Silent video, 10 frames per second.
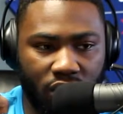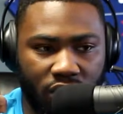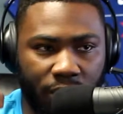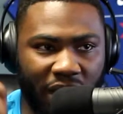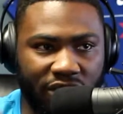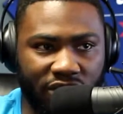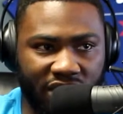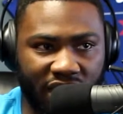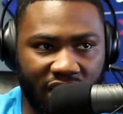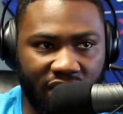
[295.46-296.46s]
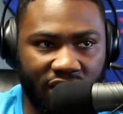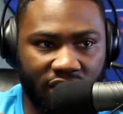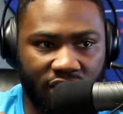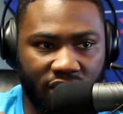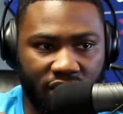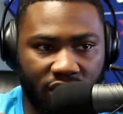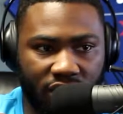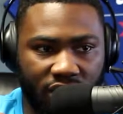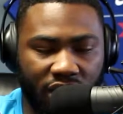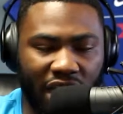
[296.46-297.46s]
The Patriots did it.
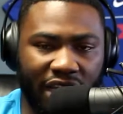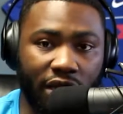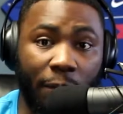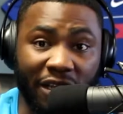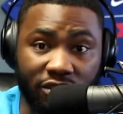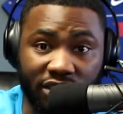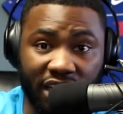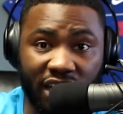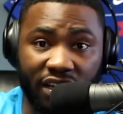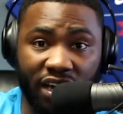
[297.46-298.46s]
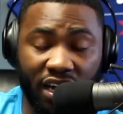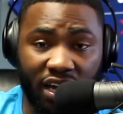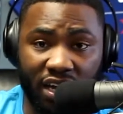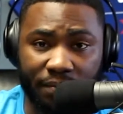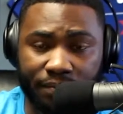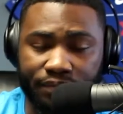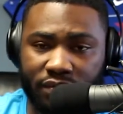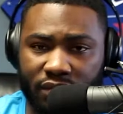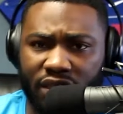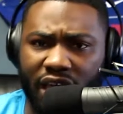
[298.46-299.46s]
And the Patriots did it.
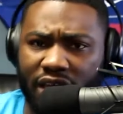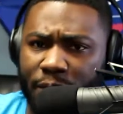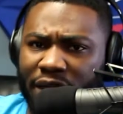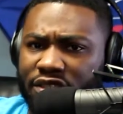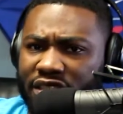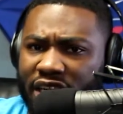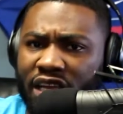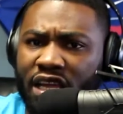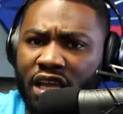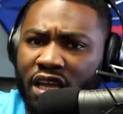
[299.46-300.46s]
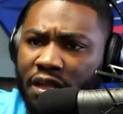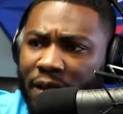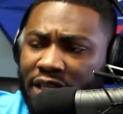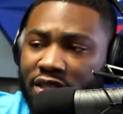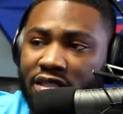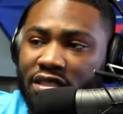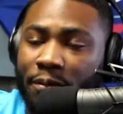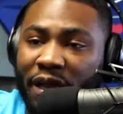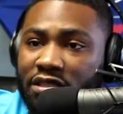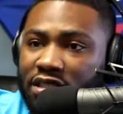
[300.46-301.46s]
Yeah, the Patriots did it. The
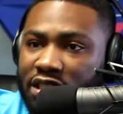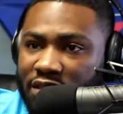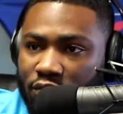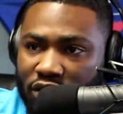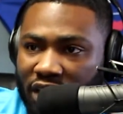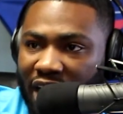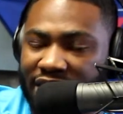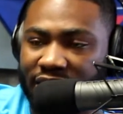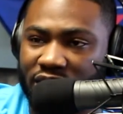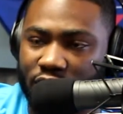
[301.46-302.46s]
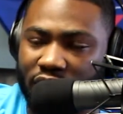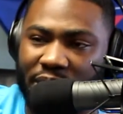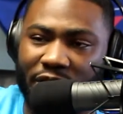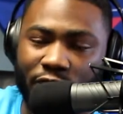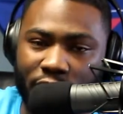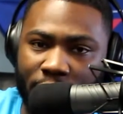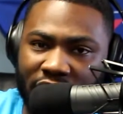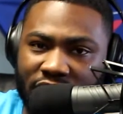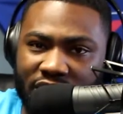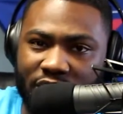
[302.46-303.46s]
Patriots were the last team to do it, and before the
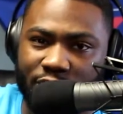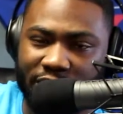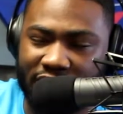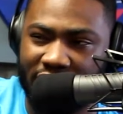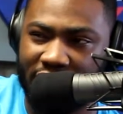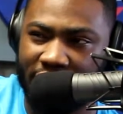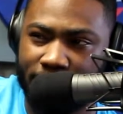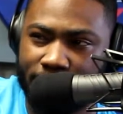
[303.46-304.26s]
Patriots, it was I